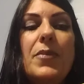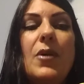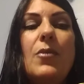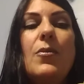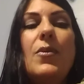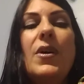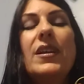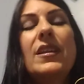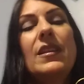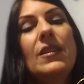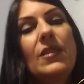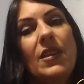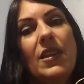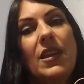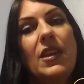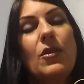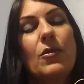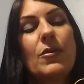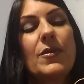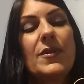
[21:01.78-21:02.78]
but one
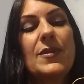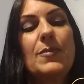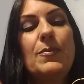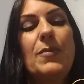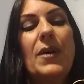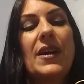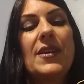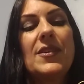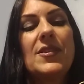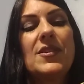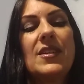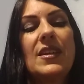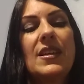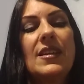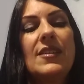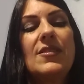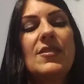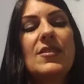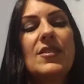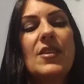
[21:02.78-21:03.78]
the ear was
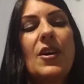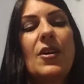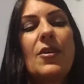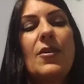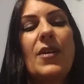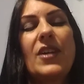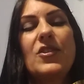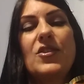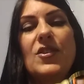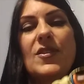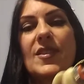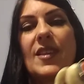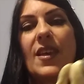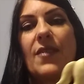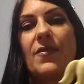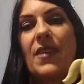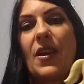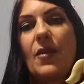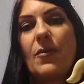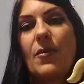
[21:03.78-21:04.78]
busted, so I just
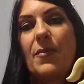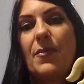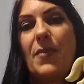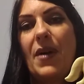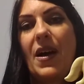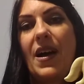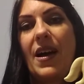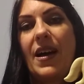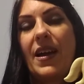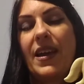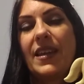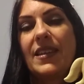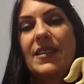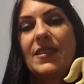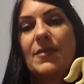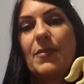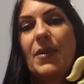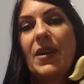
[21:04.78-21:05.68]
left that one behind.